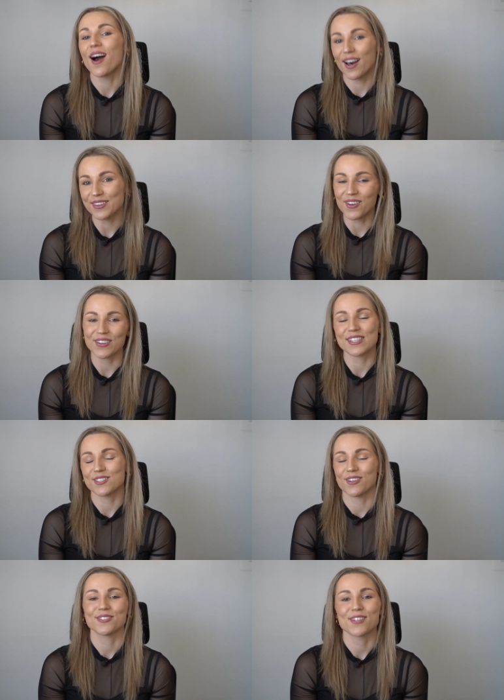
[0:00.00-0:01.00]
unlock
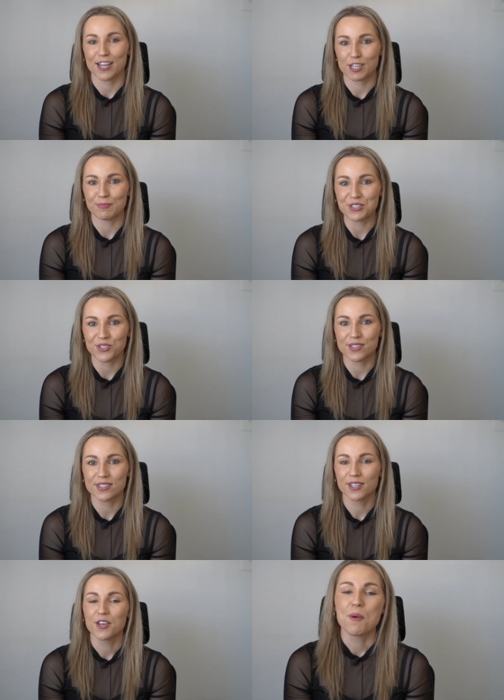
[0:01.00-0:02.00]
these on-site commissions.